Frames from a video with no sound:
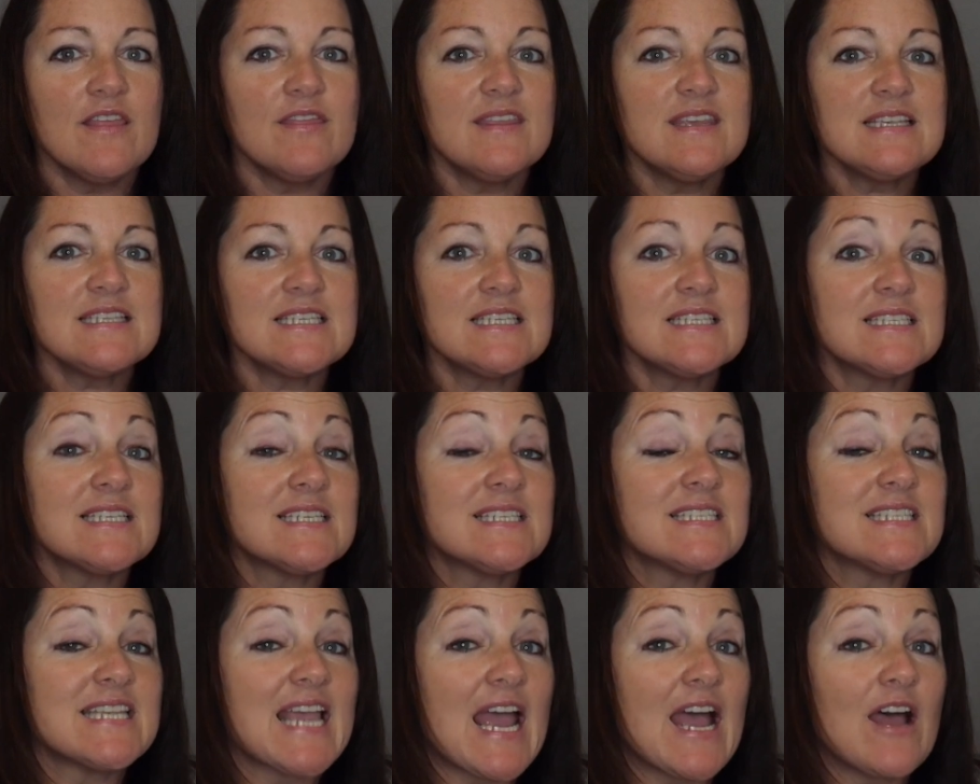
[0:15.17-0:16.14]
This is a
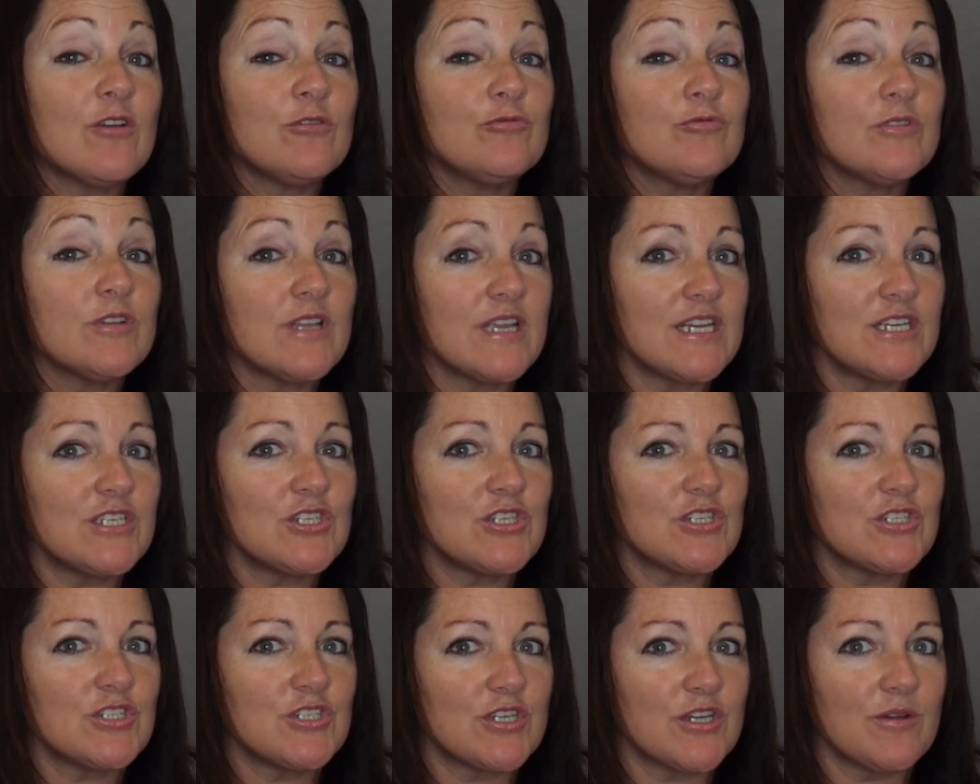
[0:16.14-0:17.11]
sound
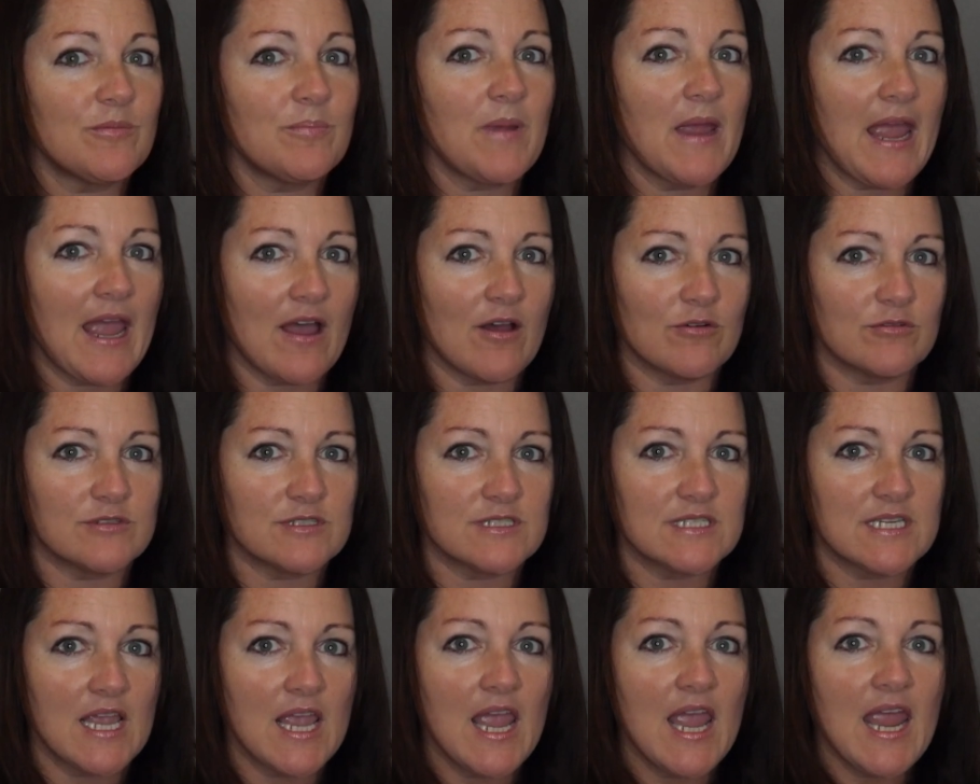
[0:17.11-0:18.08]
relationship house.